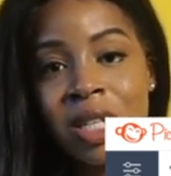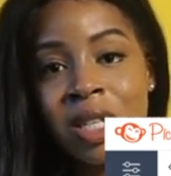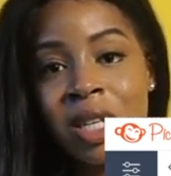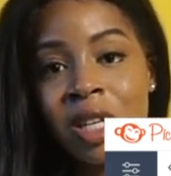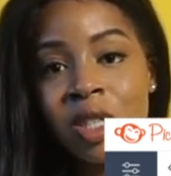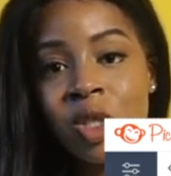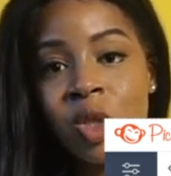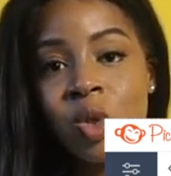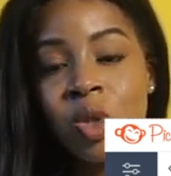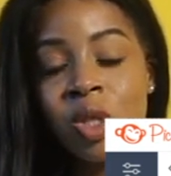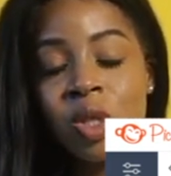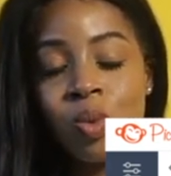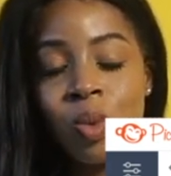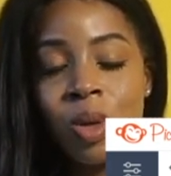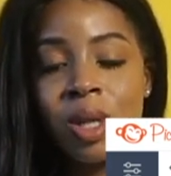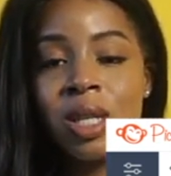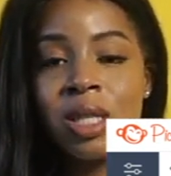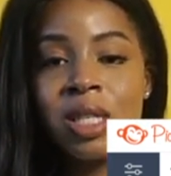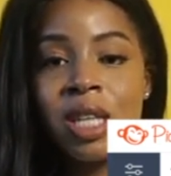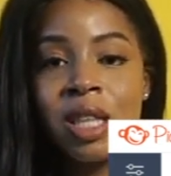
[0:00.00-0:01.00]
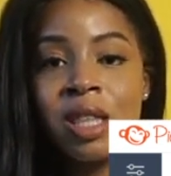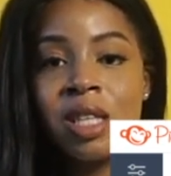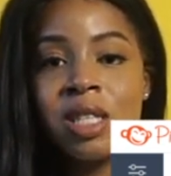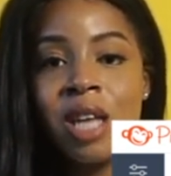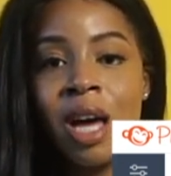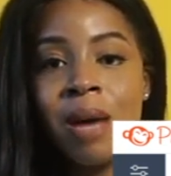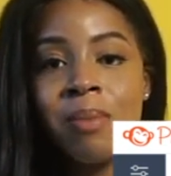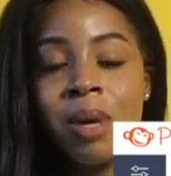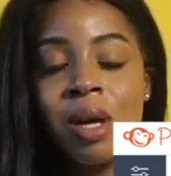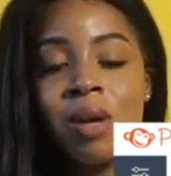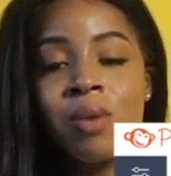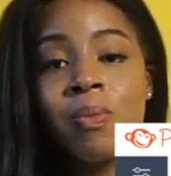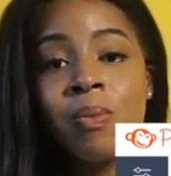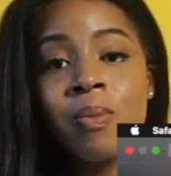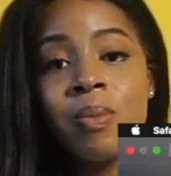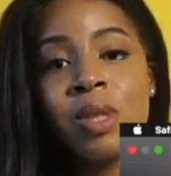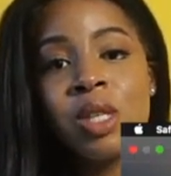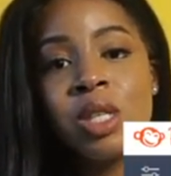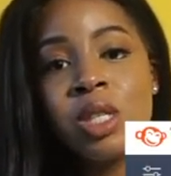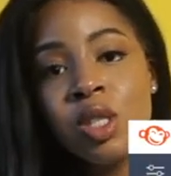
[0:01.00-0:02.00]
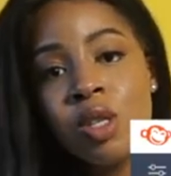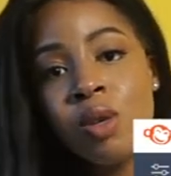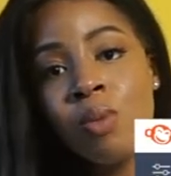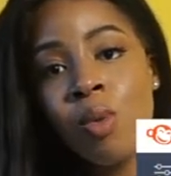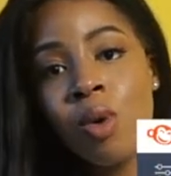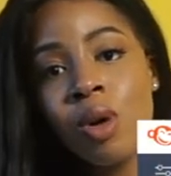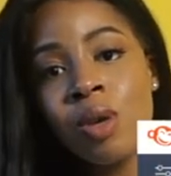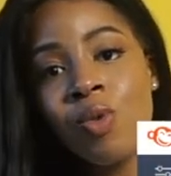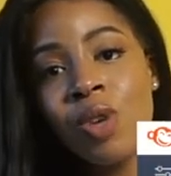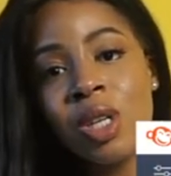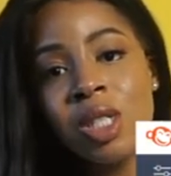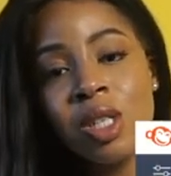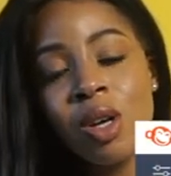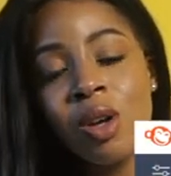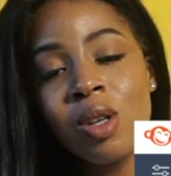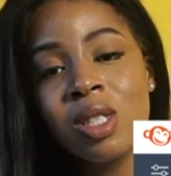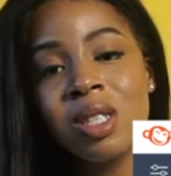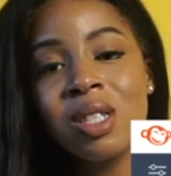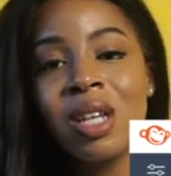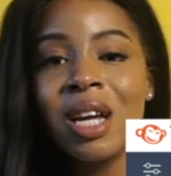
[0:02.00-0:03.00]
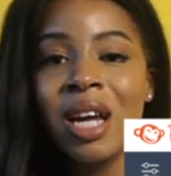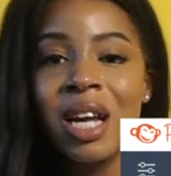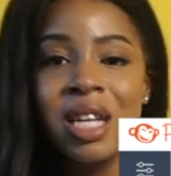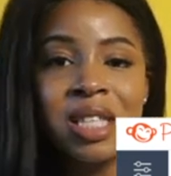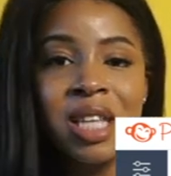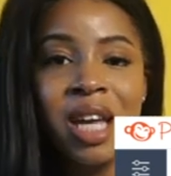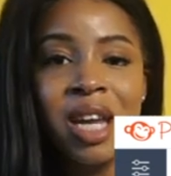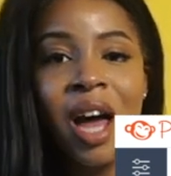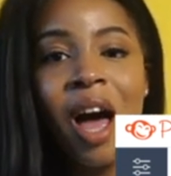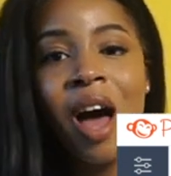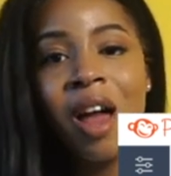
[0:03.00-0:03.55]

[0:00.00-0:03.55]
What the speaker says: unless you just want to take the time out to do more research, and like I said,